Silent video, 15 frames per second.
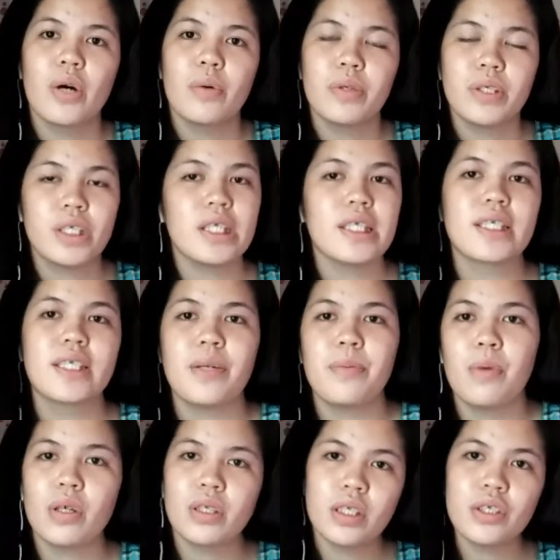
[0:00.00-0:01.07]
which is the
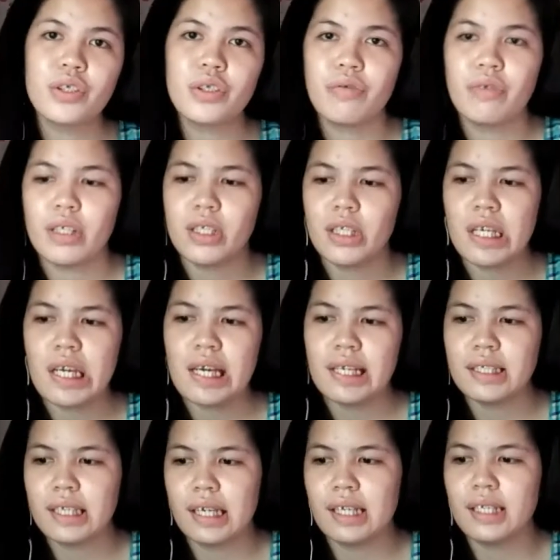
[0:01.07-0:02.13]
model-driven
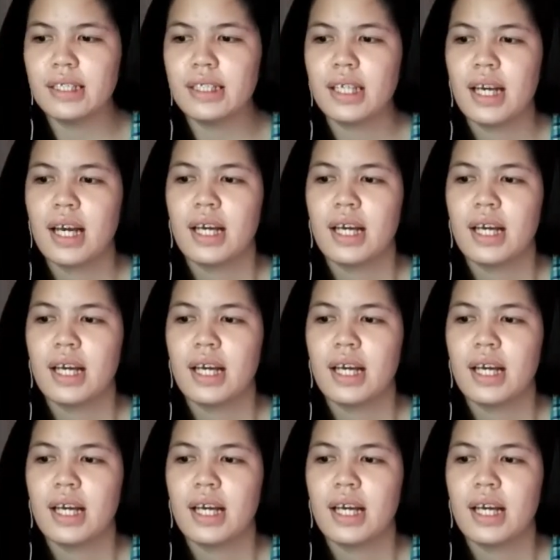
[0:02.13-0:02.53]
DSS.